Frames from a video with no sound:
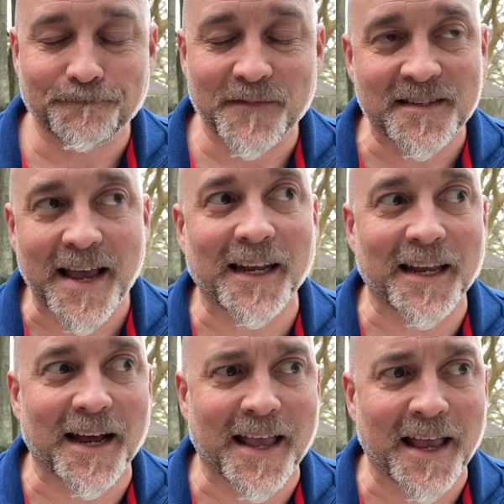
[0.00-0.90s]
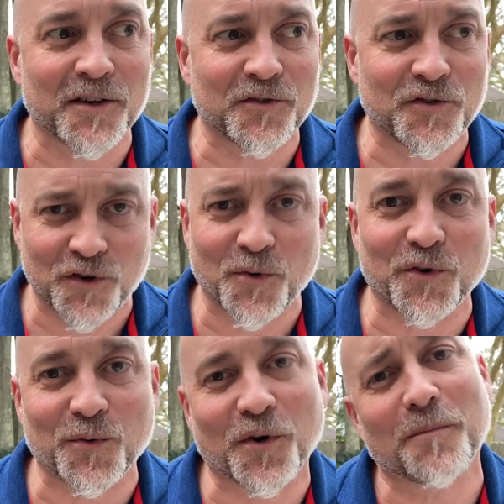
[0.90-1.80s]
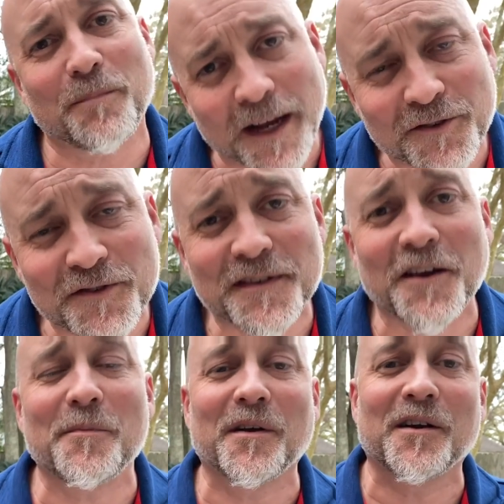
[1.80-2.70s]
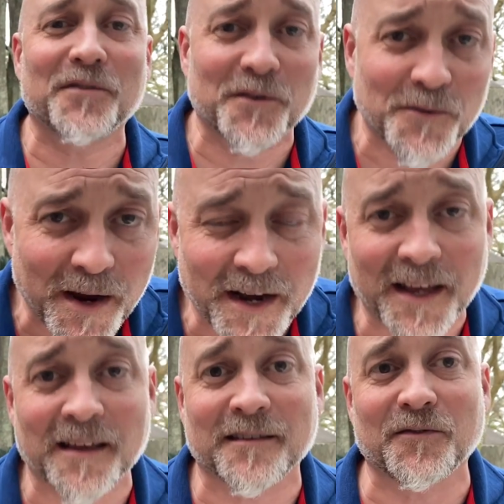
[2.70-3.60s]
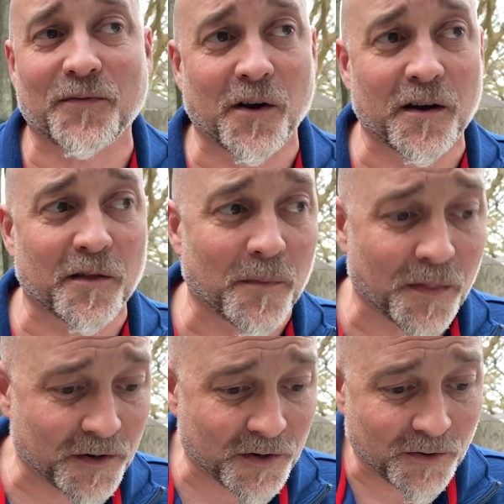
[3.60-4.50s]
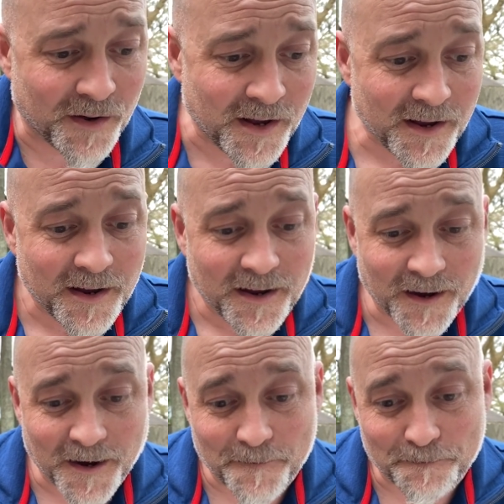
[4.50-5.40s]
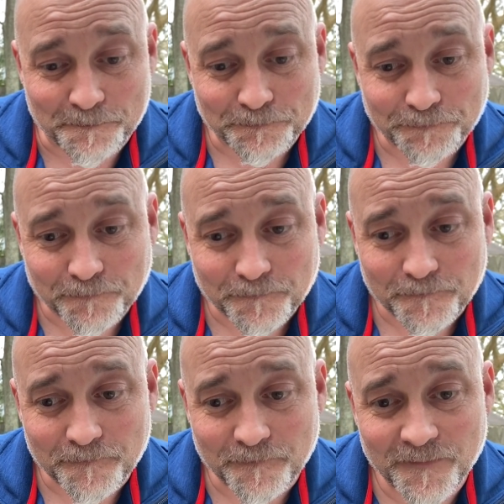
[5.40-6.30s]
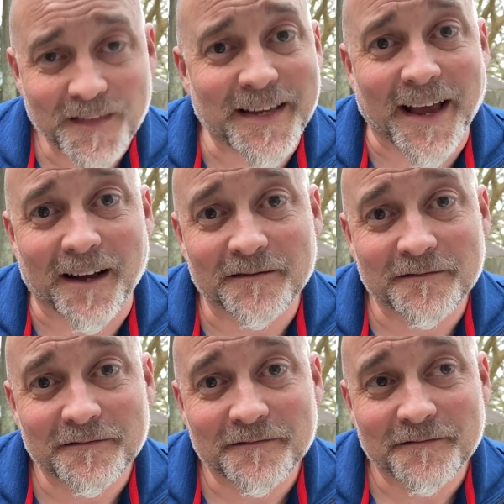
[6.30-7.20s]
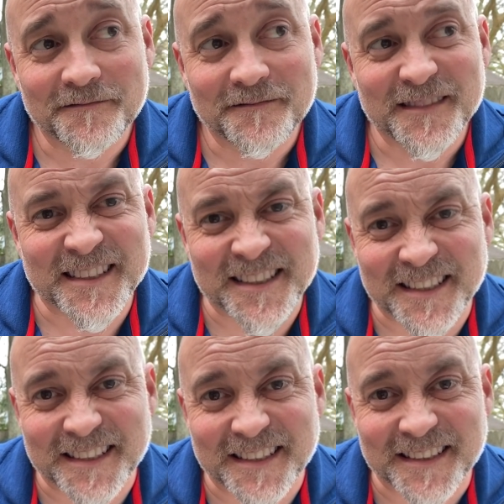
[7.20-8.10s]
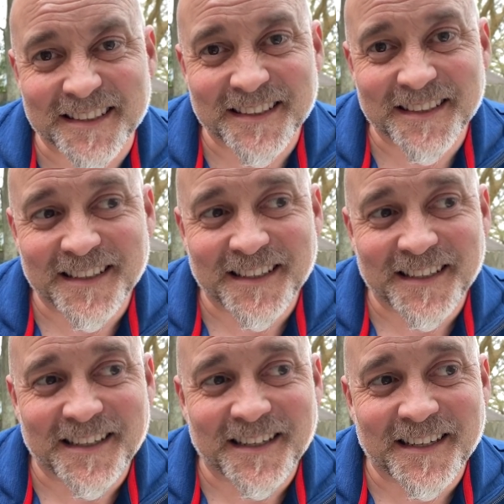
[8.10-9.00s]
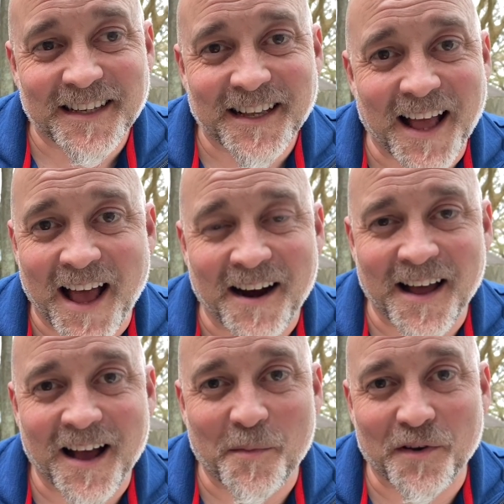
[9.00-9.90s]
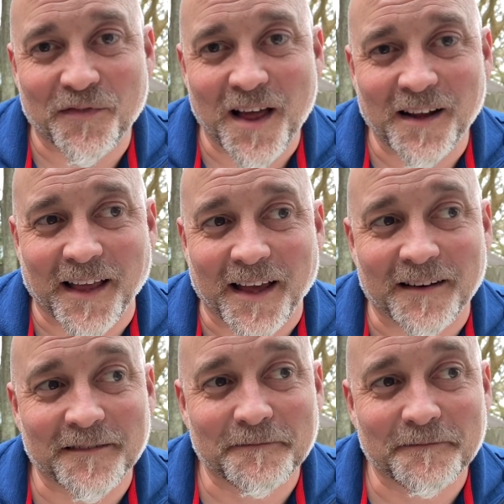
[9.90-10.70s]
Sadly, I can't show you her pictures though because her wedding isn't for another month or two. Um, yeah. Ugh. I don't know how I'm gonna vlog that.